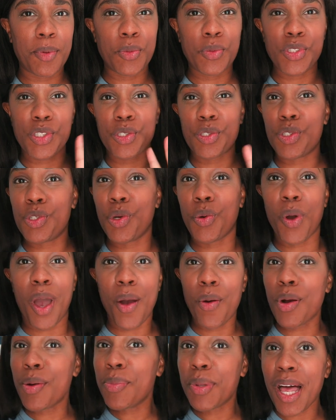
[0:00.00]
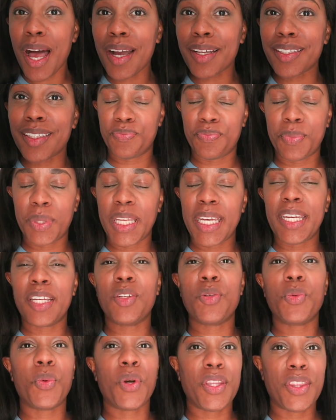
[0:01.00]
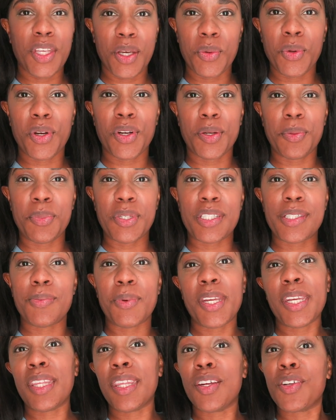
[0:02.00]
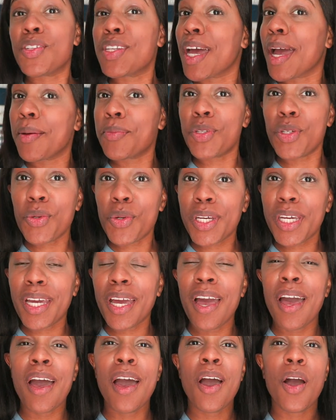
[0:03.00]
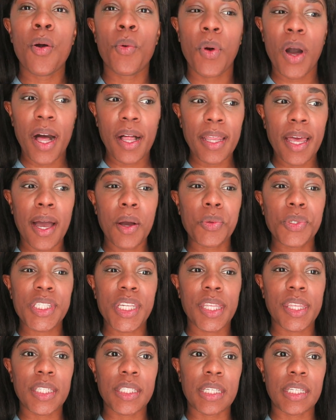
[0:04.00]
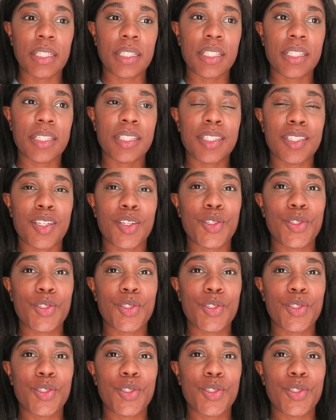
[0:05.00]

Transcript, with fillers: It was a two hour block that planned what they were gonna be spending their time doing while I was at the dentist.